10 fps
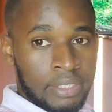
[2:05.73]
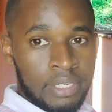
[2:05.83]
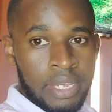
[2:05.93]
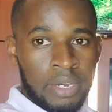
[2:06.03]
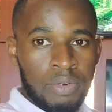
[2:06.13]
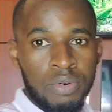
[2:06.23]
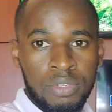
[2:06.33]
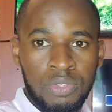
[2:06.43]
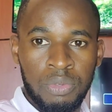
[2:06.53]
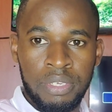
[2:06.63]
see, they are
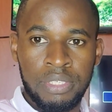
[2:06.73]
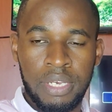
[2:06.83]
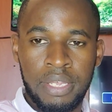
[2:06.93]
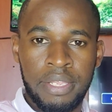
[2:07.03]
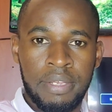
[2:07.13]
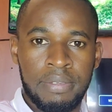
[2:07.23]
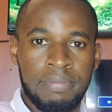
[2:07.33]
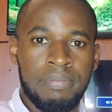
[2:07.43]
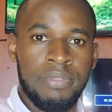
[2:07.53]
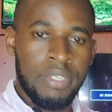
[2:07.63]
close to each other.
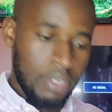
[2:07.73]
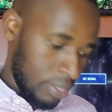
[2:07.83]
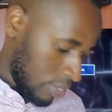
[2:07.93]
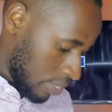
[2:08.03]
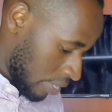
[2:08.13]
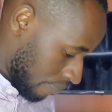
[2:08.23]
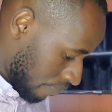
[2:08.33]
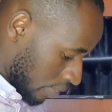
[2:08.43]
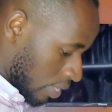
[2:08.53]
Yeah.